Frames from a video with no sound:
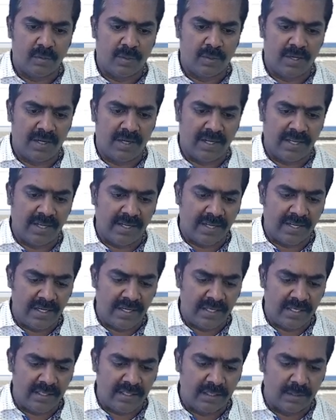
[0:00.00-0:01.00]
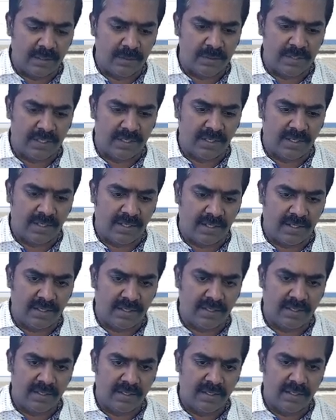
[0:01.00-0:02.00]
1,80,000 le
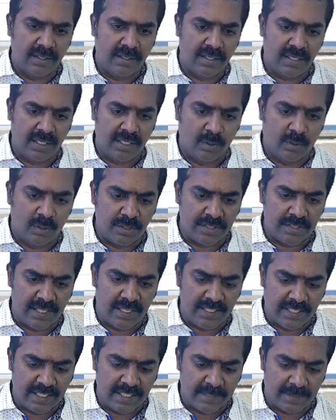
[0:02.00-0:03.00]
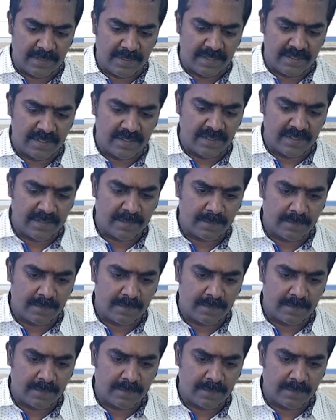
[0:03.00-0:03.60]
evlo selling expenses?